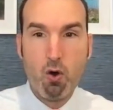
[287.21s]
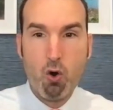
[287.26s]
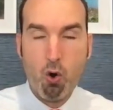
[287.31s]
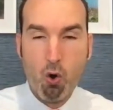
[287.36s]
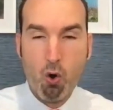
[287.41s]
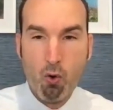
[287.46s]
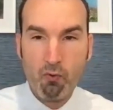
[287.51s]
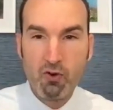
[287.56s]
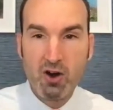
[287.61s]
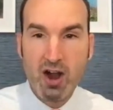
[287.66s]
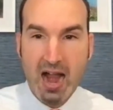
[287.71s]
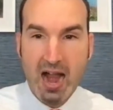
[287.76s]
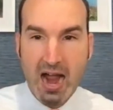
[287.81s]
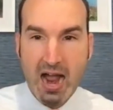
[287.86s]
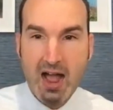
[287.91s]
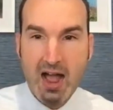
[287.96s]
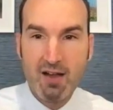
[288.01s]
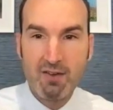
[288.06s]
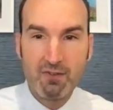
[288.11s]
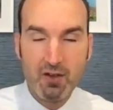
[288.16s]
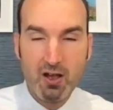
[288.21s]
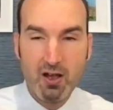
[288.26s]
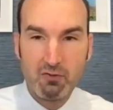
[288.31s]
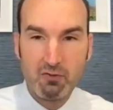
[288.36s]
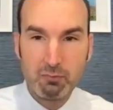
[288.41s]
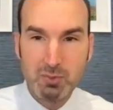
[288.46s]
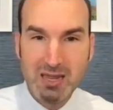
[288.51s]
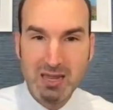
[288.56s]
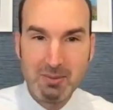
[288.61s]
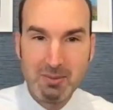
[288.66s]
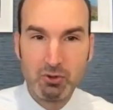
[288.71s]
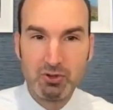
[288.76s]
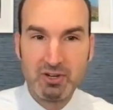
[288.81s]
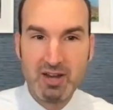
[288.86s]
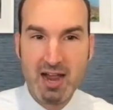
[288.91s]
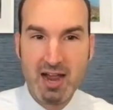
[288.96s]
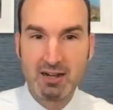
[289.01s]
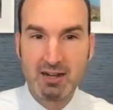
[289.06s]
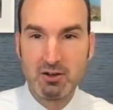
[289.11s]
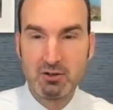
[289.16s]
over half of people
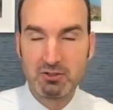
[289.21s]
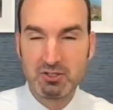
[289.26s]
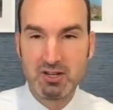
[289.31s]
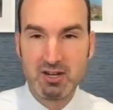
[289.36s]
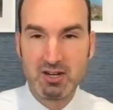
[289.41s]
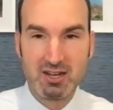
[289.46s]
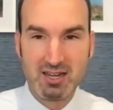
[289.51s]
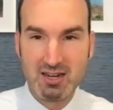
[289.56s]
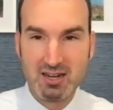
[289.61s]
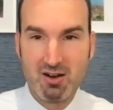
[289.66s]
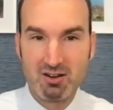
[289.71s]
diagnosed in an